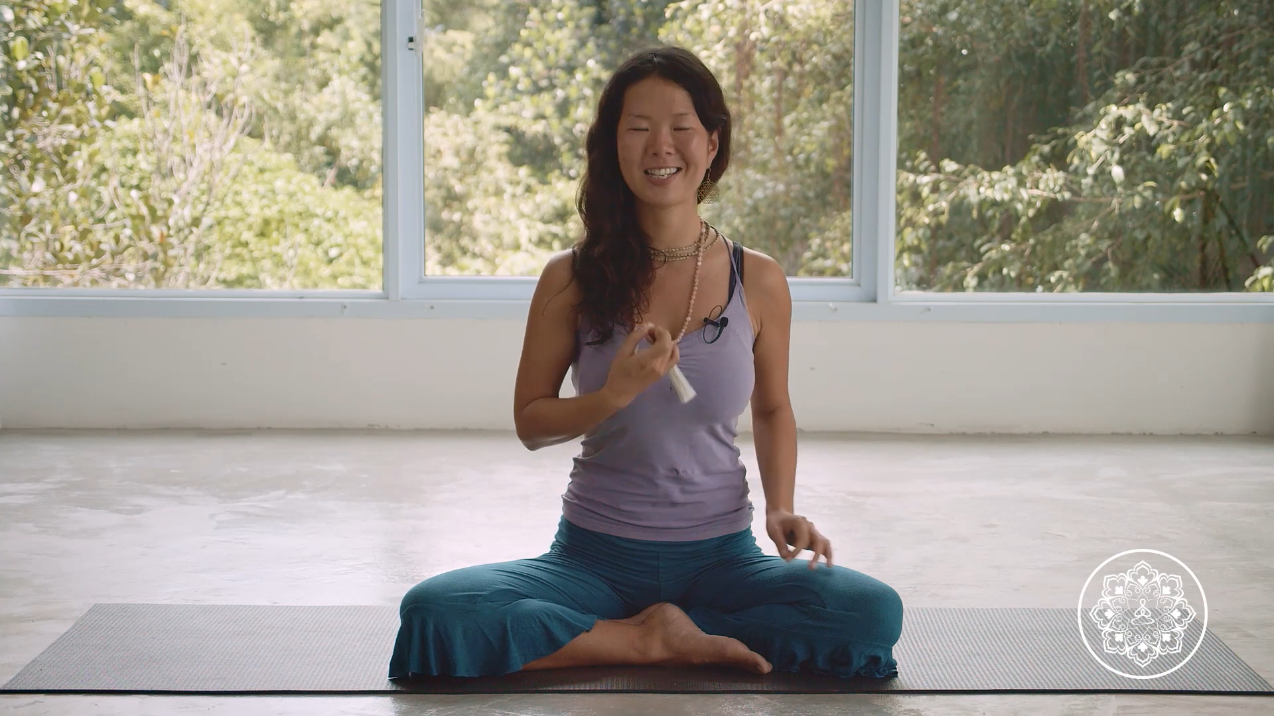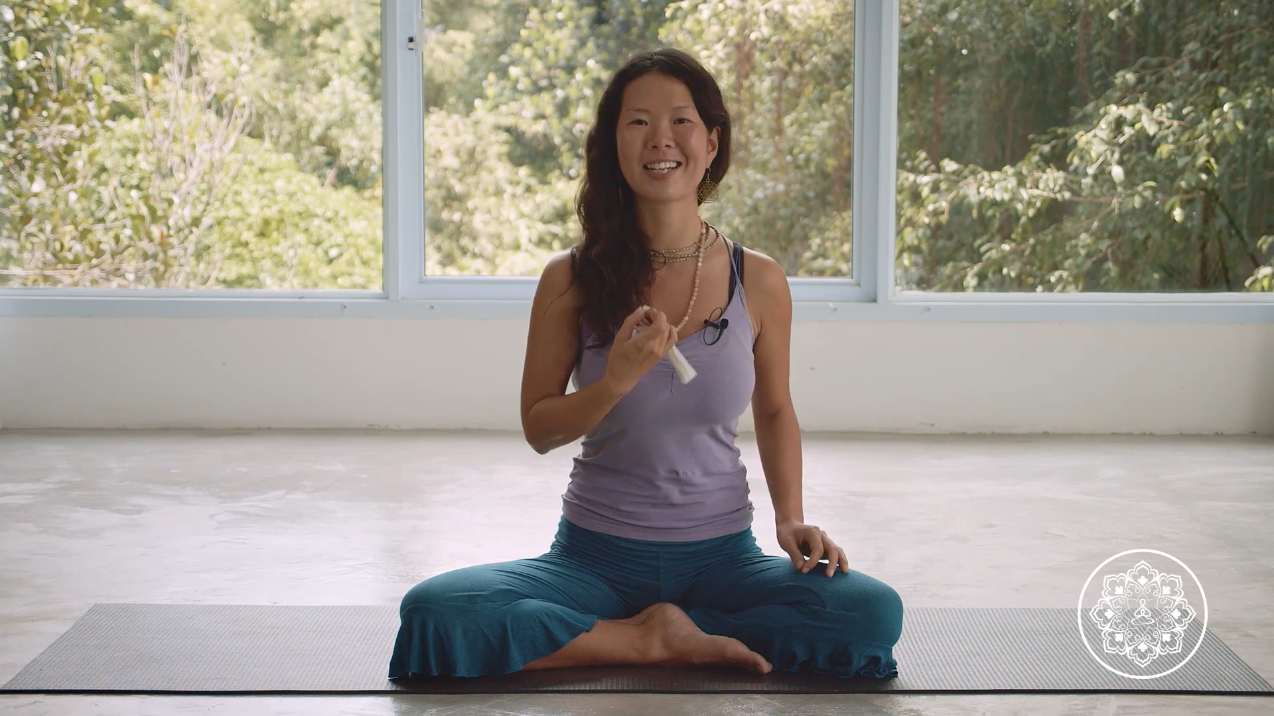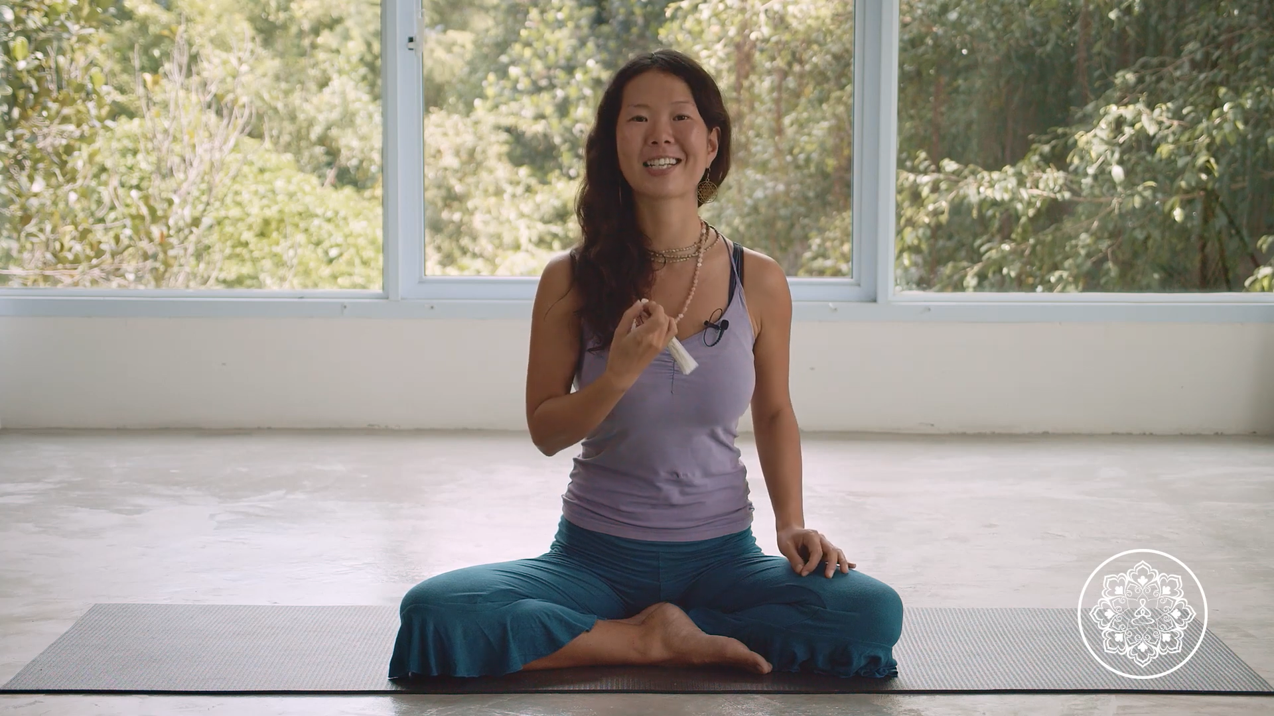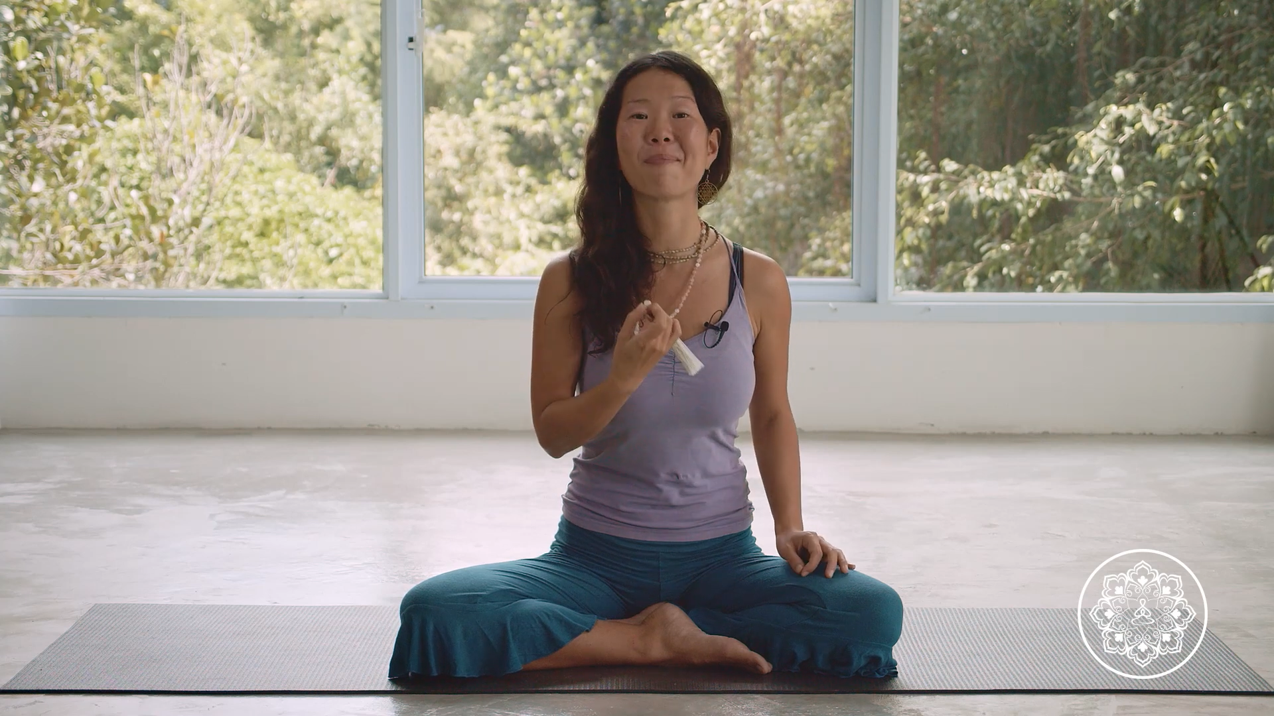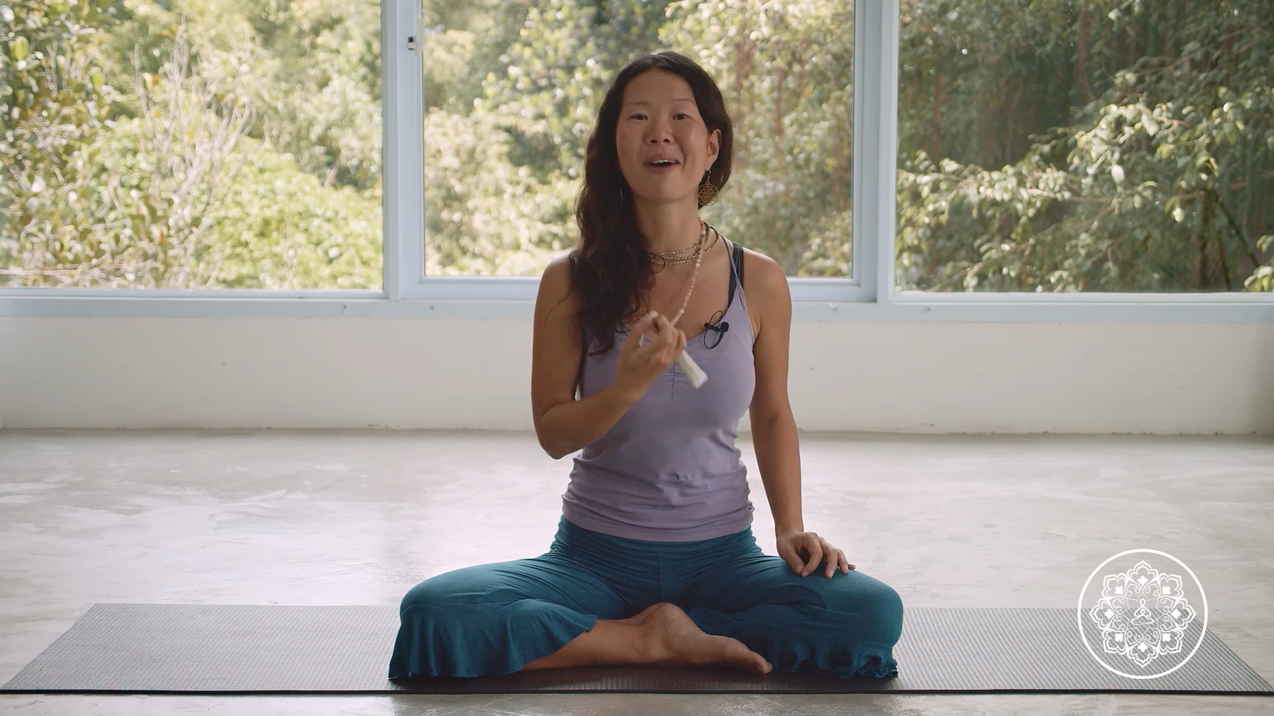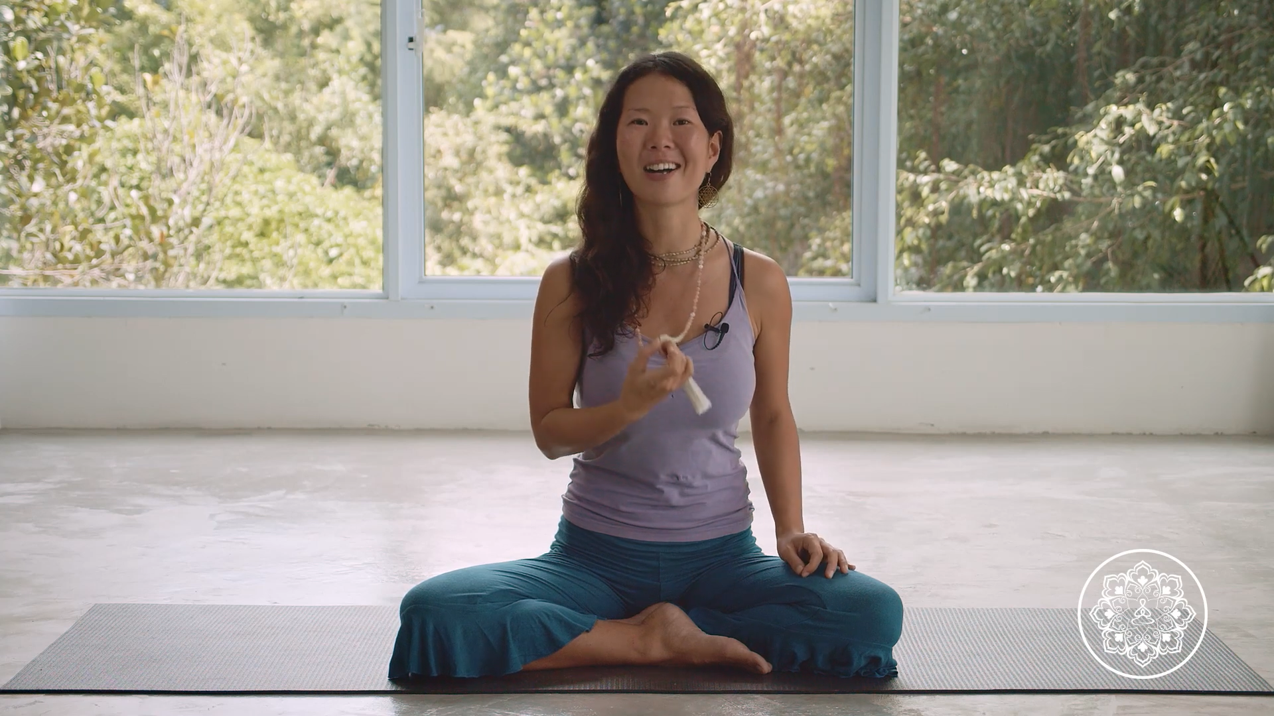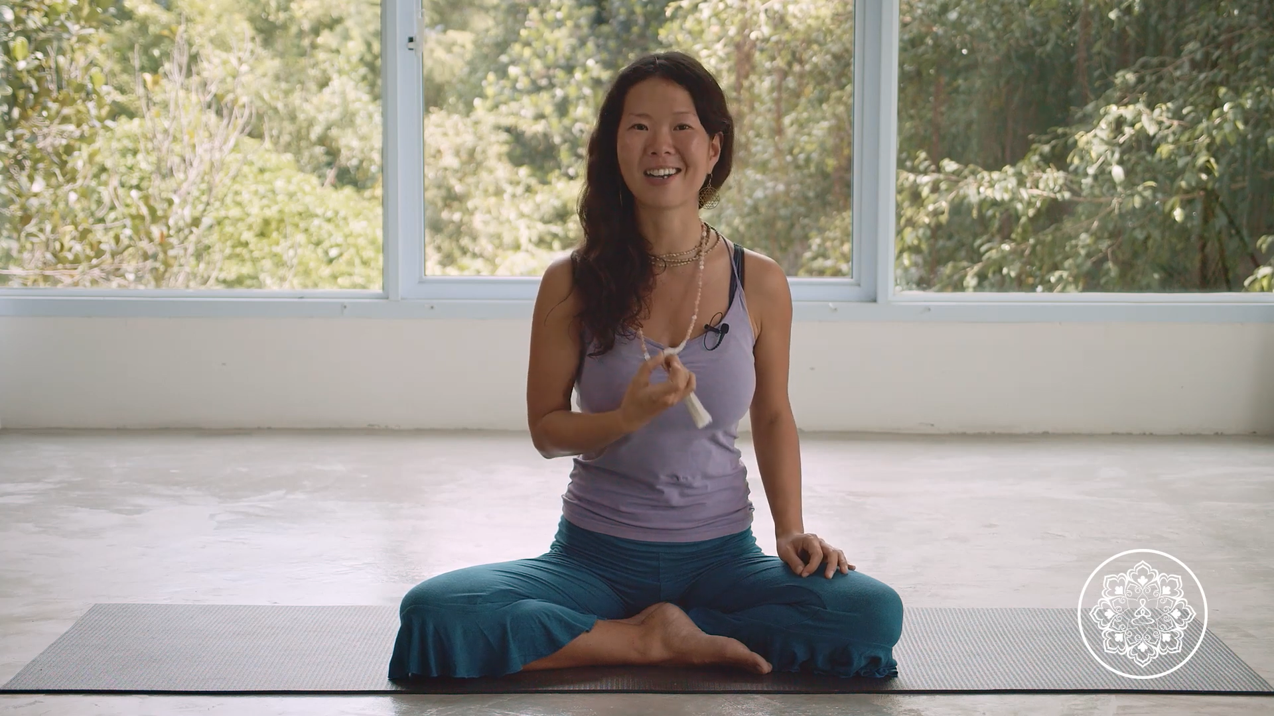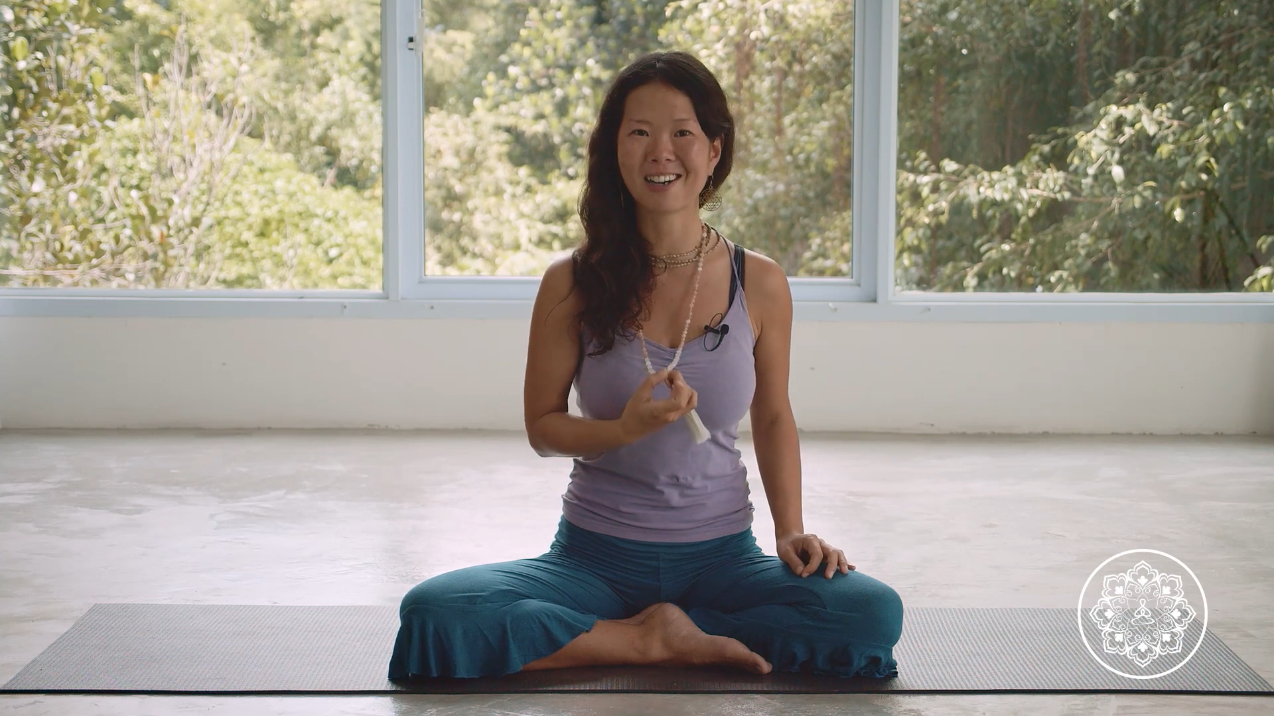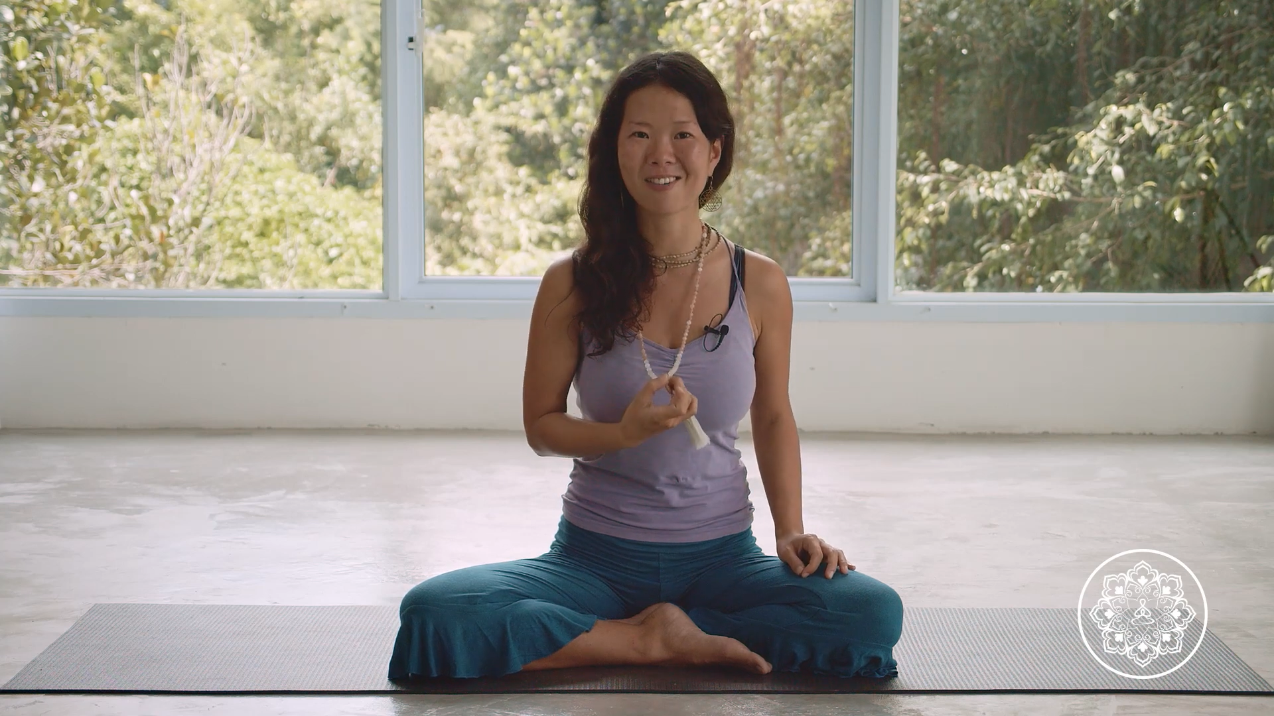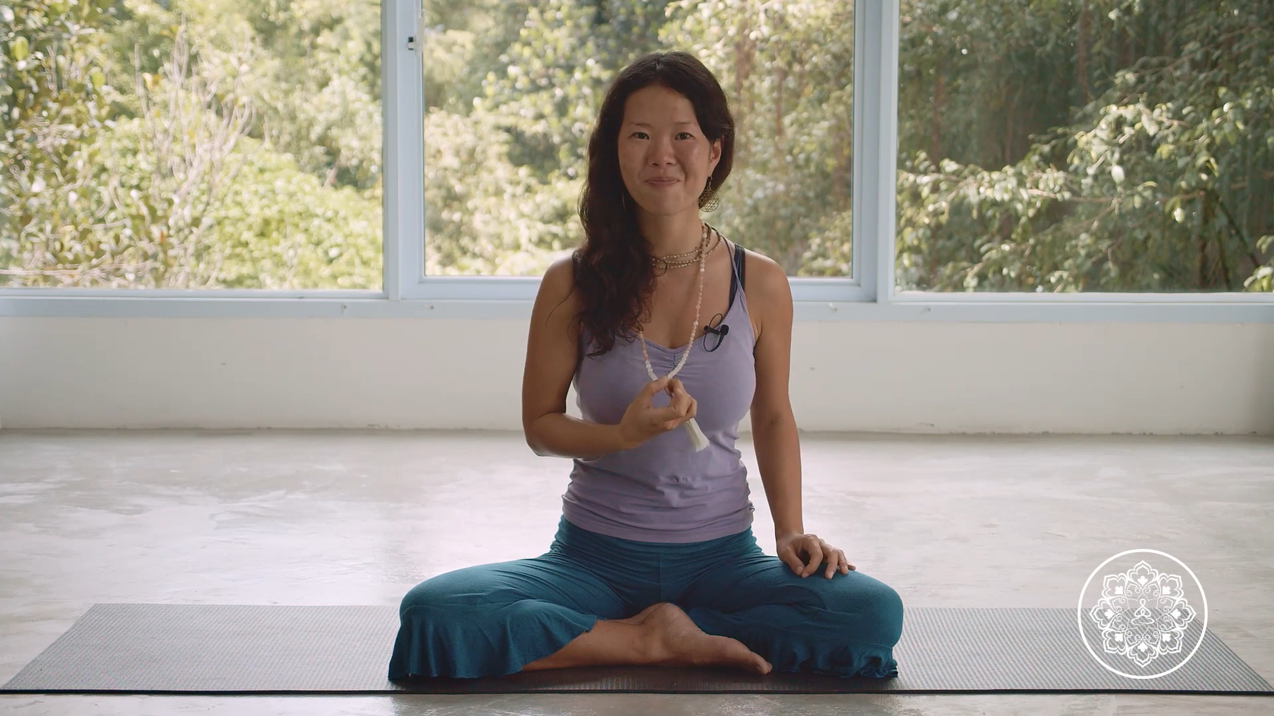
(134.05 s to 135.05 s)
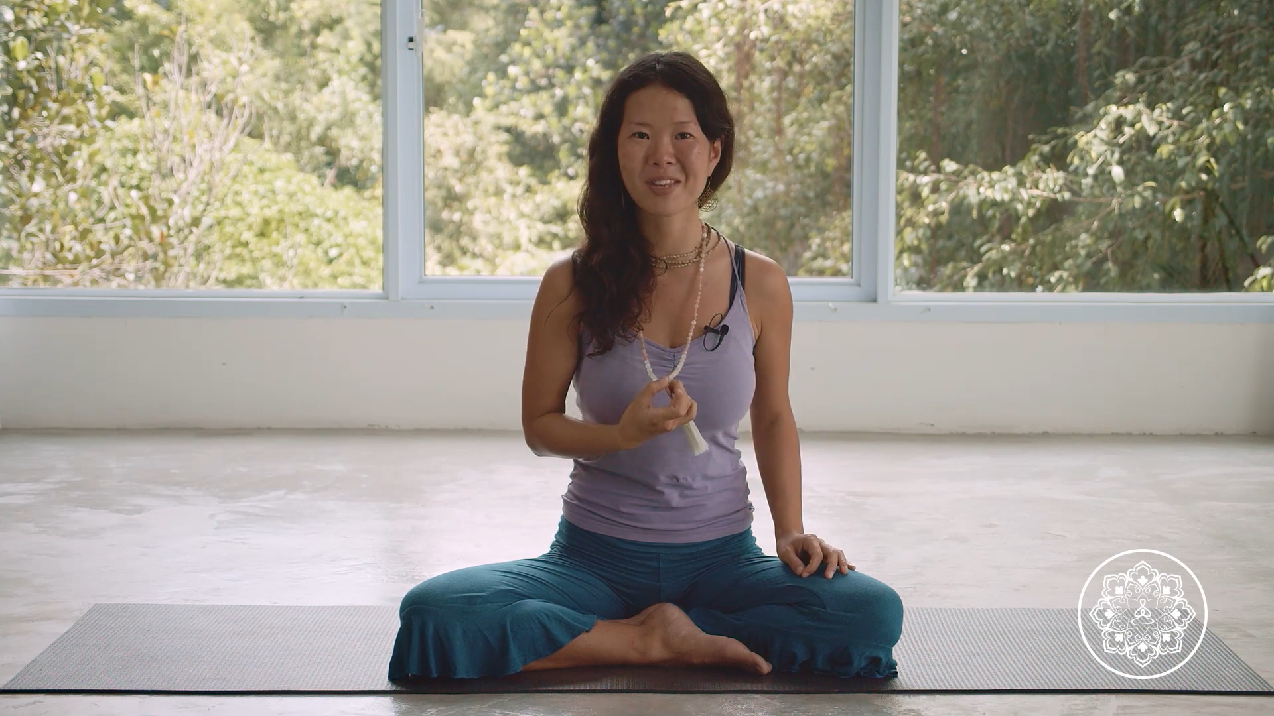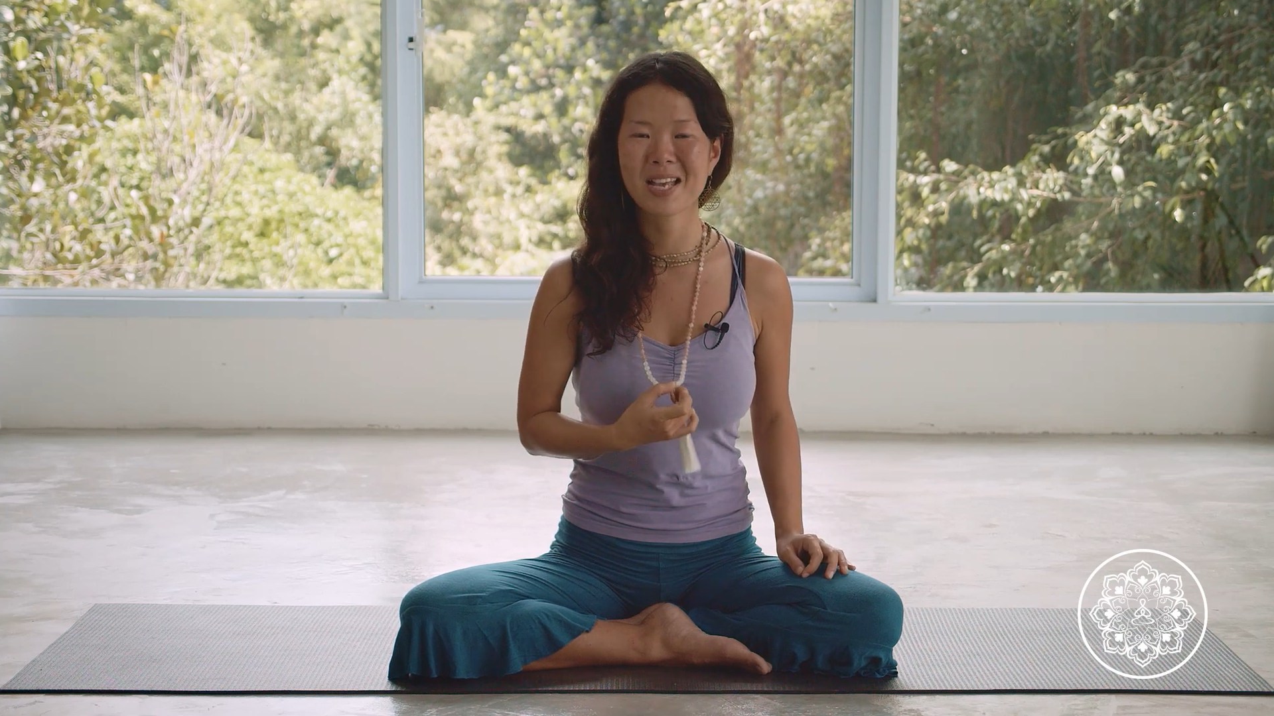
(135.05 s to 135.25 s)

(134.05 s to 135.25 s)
like a mala,